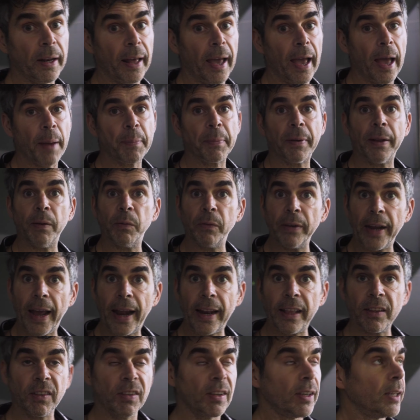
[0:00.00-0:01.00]
going to happen in
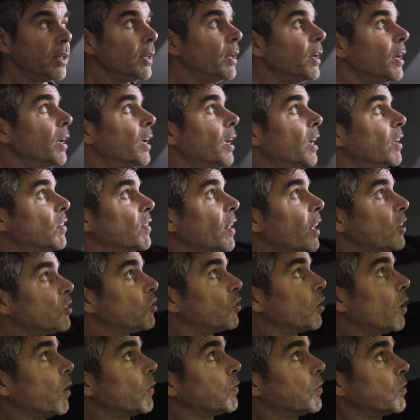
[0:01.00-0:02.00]
reality is that
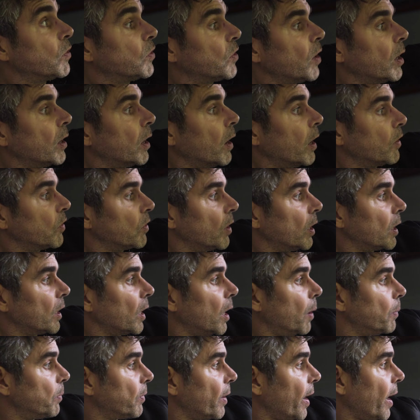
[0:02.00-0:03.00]
shaft of sunlight's going
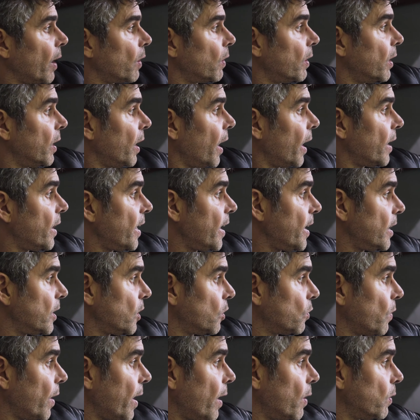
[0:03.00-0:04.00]
to come down and hit
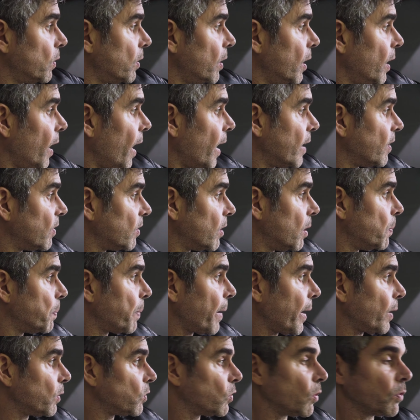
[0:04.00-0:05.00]
the ground, and it's going to
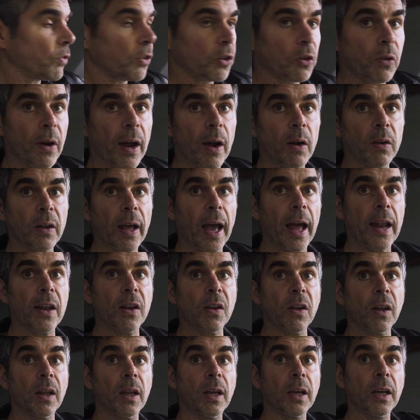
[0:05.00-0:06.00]
bounce off the ground
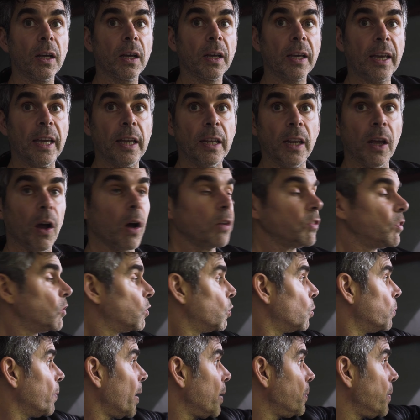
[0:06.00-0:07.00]
and key the
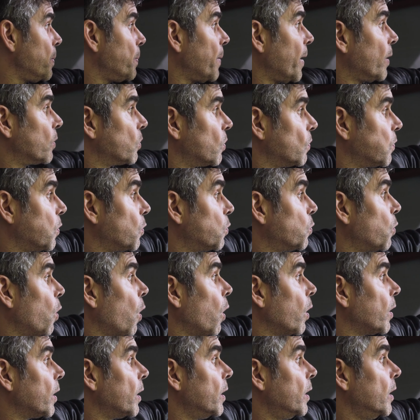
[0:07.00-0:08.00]
artist, or maybe bounce off a
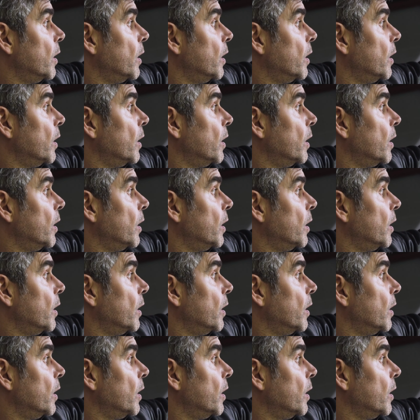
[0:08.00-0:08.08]
rock.